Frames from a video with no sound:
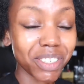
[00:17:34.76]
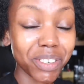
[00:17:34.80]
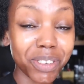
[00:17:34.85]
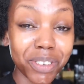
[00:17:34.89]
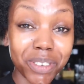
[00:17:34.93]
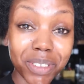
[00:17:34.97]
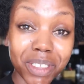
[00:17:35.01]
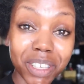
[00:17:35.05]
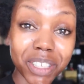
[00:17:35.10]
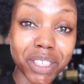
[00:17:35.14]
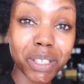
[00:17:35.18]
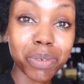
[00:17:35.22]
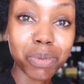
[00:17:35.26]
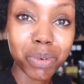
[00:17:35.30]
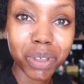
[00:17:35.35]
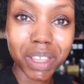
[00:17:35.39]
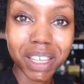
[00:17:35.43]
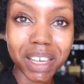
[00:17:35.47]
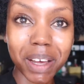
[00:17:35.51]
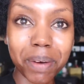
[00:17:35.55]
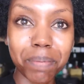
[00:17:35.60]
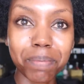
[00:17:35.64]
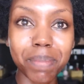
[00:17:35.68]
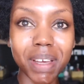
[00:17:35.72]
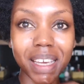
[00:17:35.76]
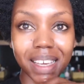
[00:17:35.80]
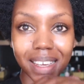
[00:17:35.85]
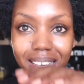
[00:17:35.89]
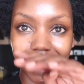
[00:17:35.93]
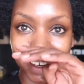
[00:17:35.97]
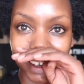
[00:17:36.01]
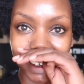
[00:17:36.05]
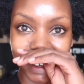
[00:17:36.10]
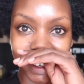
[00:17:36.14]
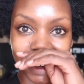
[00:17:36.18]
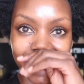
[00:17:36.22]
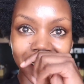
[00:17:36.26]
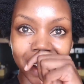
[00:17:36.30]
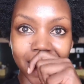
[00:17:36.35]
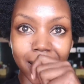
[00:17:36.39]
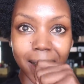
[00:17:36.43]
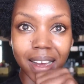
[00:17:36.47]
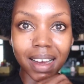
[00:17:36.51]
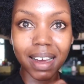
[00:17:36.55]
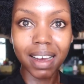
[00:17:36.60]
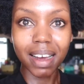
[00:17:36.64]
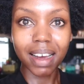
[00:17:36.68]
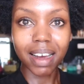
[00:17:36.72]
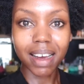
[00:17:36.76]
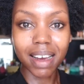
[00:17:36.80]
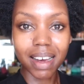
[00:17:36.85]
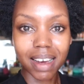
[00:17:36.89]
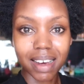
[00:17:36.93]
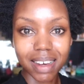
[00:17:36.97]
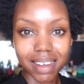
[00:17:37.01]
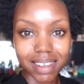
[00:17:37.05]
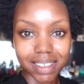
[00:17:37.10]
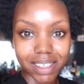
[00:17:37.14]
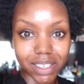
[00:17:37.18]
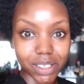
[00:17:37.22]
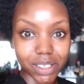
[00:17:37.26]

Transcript: show you the smoothie I'm making. Uh,